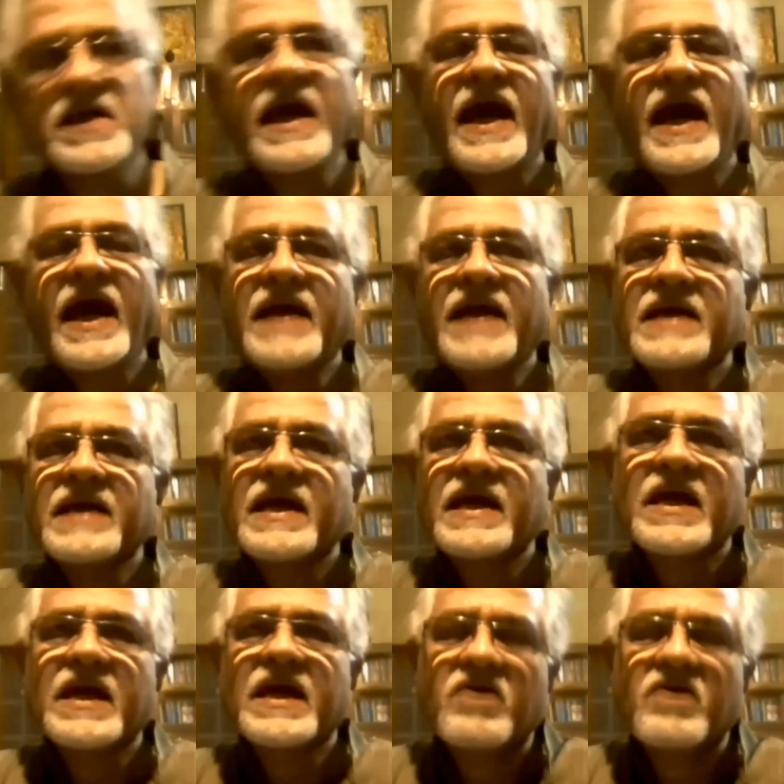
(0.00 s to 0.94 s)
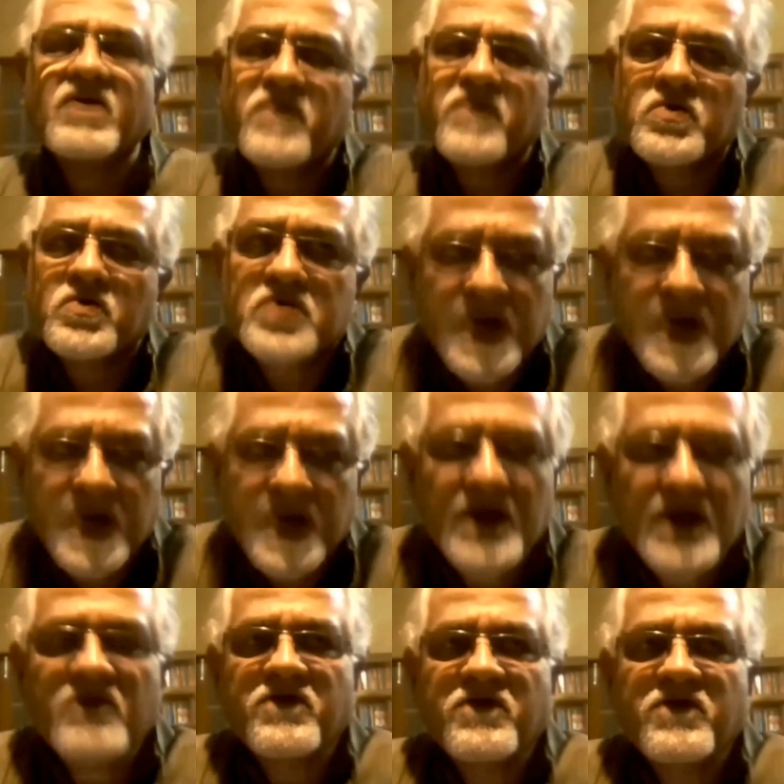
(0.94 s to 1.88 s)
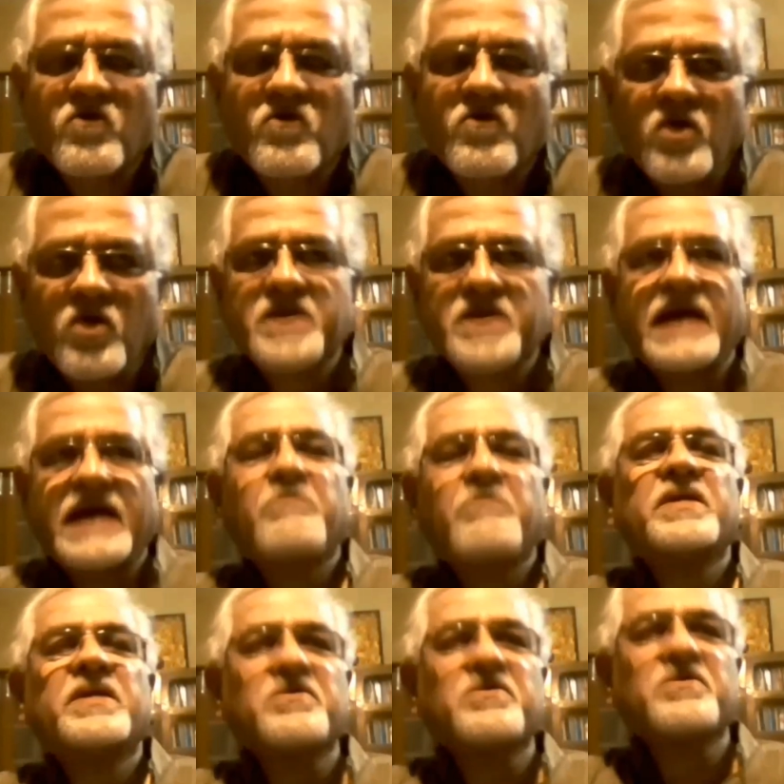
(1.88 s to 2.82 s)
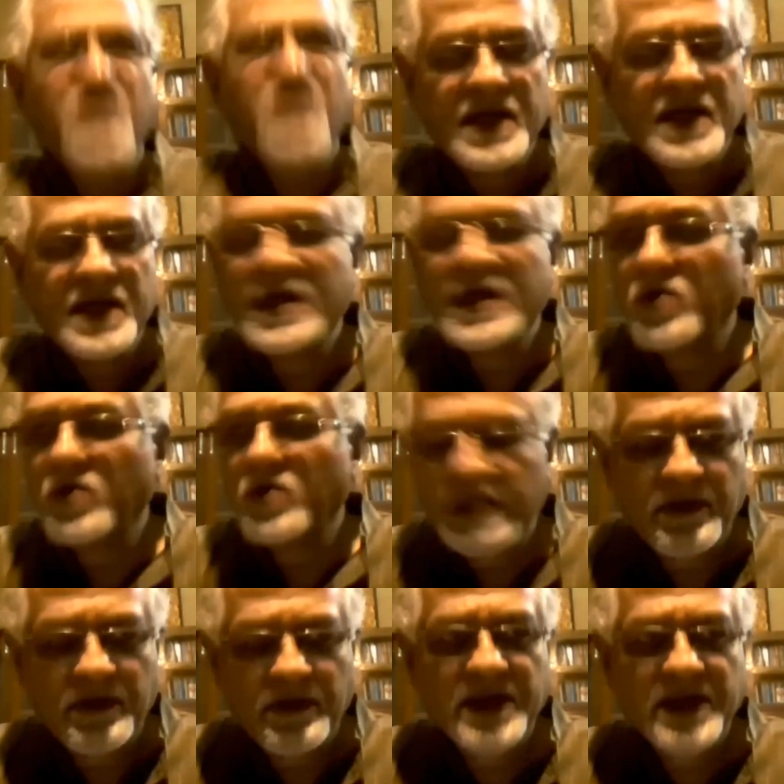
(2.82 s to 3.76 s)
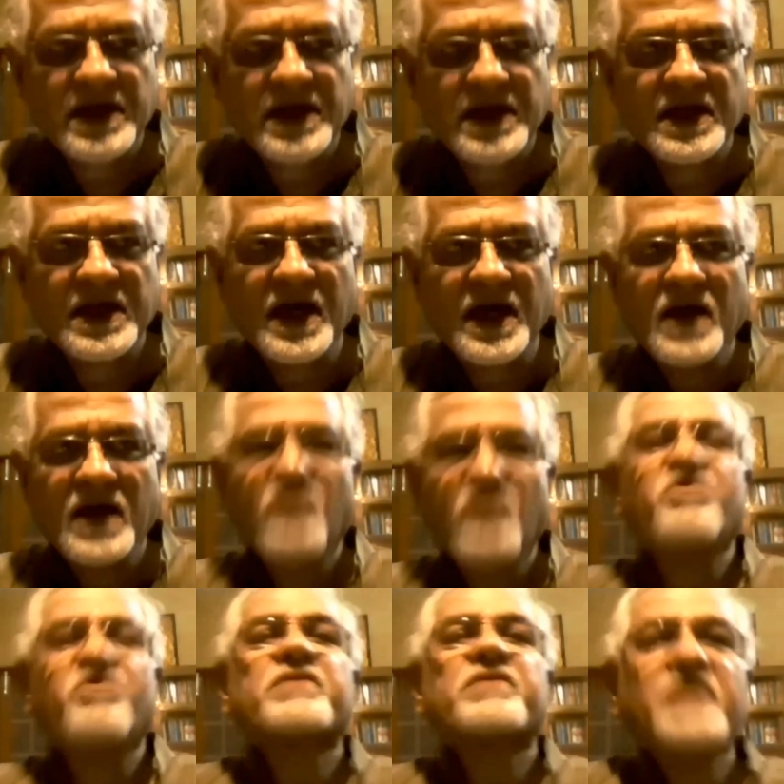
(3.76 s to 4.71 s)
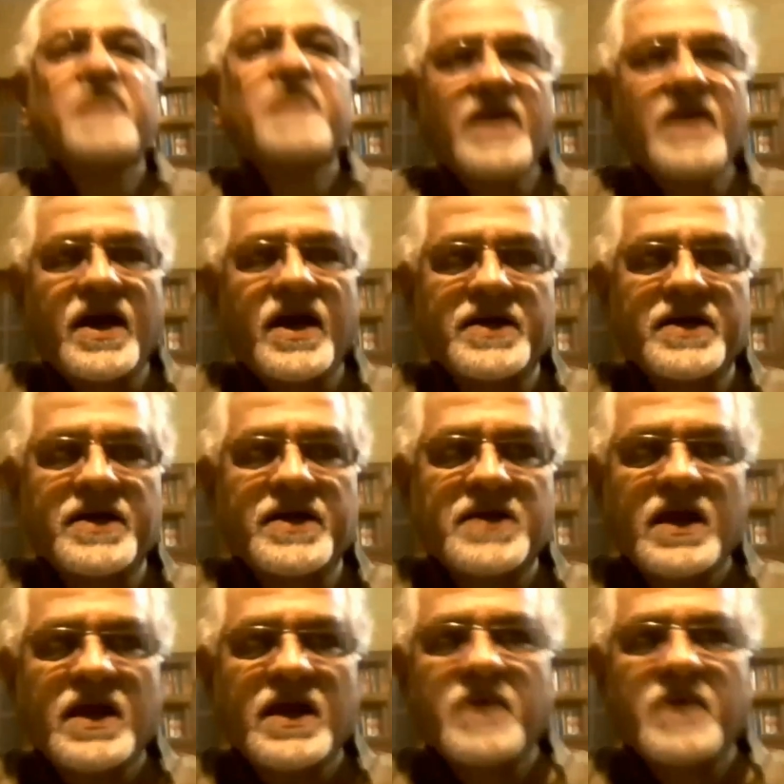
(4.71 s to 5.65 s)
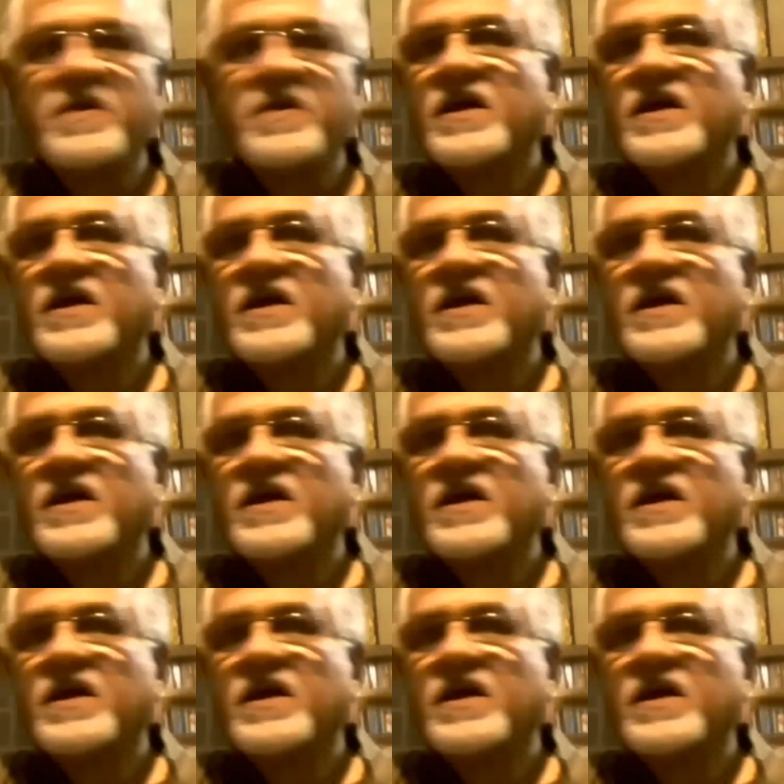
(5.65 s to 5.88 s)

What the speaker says: And if you think of what is happening right now in the present year, we realize the